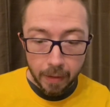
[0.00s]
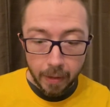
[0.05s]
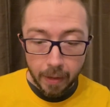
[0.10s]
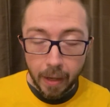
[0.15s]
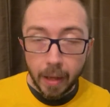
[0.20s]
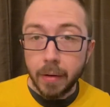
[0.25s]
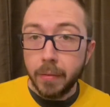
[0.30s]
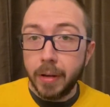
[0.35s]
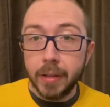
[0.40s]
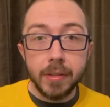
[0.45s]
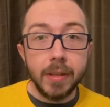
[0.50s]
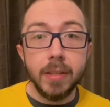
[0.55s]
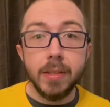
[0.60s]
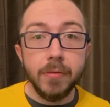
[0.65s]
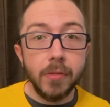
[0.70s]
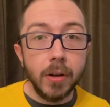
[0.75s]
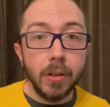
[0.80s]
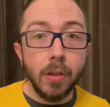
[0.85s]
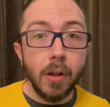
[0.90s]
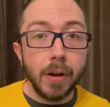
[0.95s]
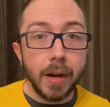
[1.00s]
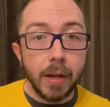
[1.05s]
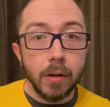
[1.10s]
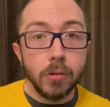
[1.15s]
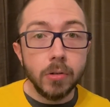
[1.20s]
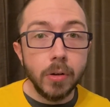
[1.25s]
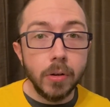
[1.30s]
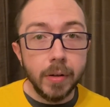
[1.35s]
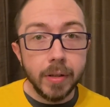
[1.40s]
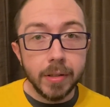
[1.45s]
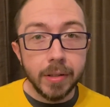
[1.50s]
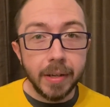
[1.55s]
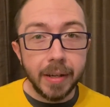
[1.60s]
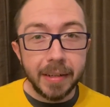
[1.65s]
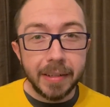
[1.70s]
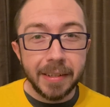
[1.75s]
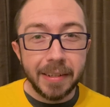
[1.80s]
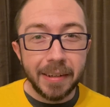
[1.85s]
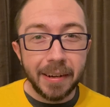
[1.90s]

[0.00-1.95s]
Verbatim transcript: Anyways, that's a very long outro, isn't it?